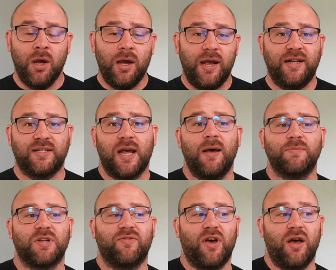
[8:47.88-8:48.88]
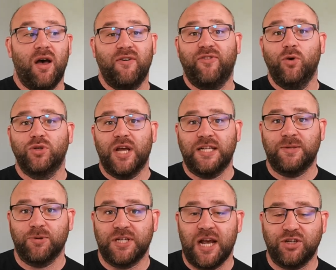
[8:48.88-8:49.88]
in terms of a full data
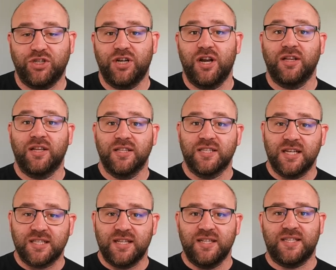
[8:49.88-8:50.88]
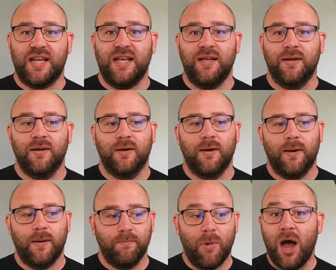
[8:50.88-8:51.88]
protection and consistency
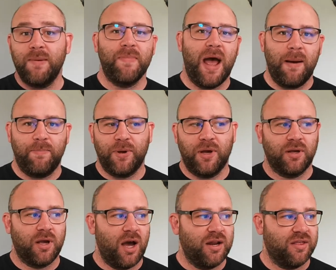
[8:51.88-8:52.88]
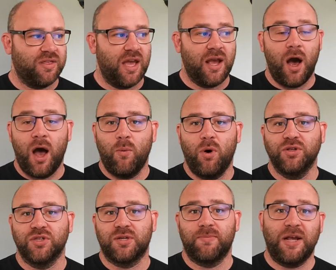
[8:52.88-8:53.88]
mind map kind of thing, I
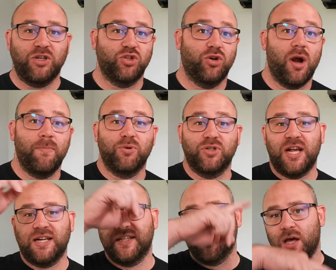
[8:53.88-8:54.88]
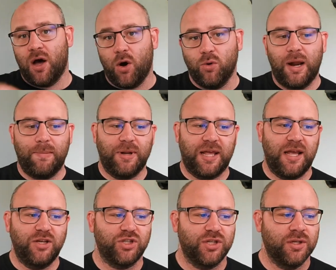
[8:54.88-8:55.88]
want to make sure I'm protecting the whole
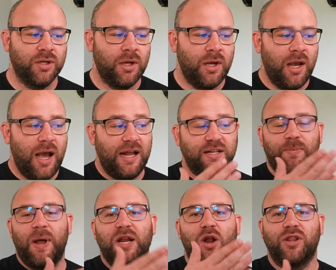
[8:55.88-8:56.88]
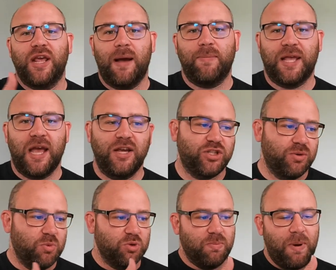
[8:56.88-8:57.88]
application. And depending on the application
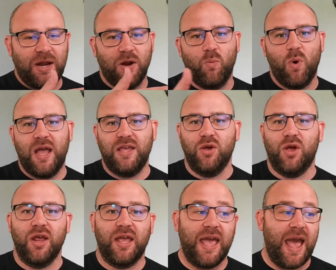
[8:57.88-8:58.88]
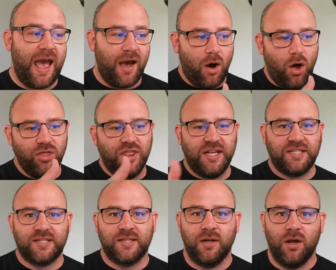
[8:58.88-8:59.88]
will depend on where you can get on
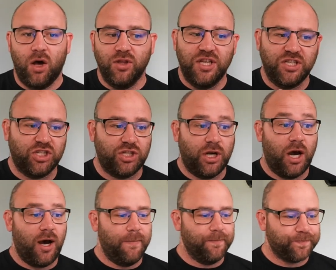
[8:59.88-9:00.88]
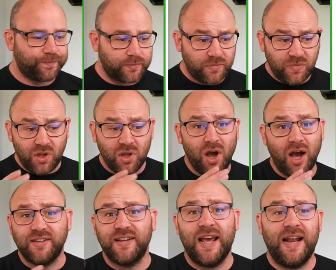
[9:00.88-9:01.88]
this chart.
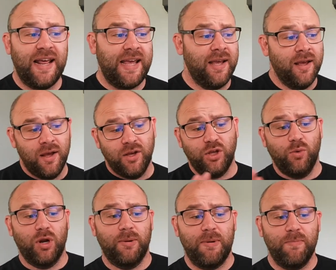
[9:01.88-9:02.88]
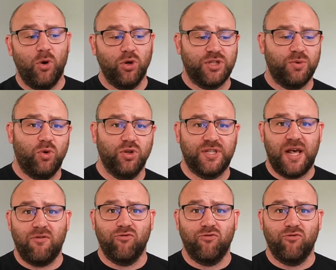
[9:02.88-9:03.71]
Ideally, you want to be more towards that